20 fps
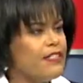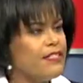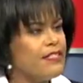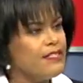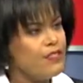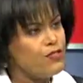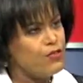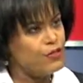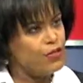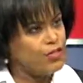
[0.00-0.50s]

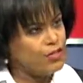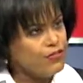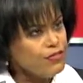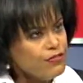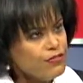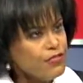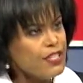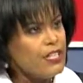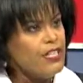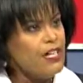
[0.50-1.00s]
these sort of
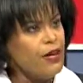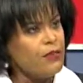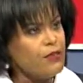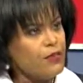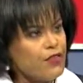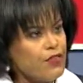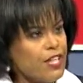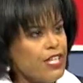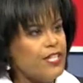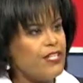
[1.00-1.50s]

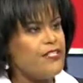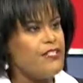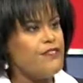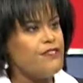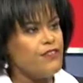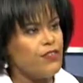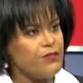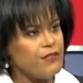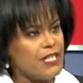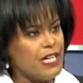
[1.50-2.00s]
upgrades
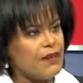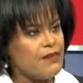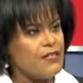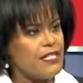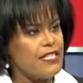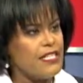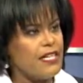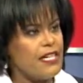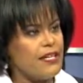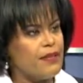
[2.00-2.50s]
from time to
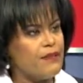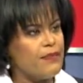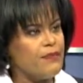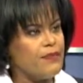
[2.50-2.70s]
time?